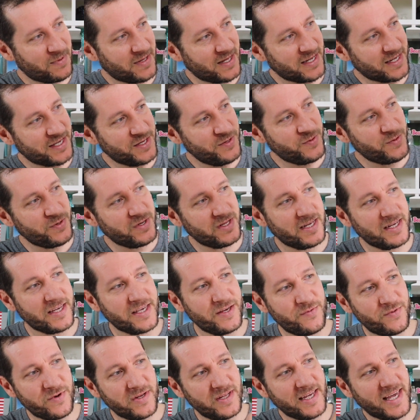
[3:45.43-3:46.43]
Like you
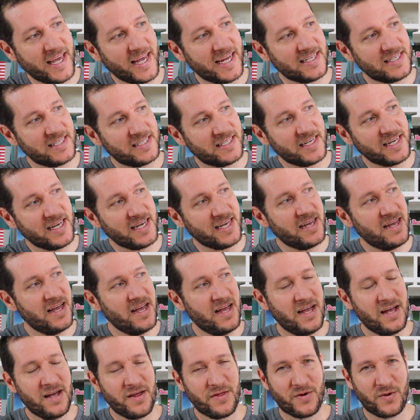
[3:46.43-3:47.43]
really can't see
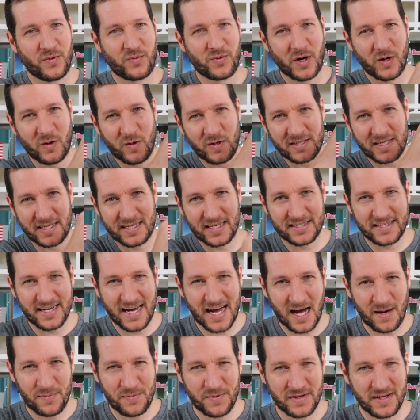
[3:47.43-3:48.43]
the rose at the top.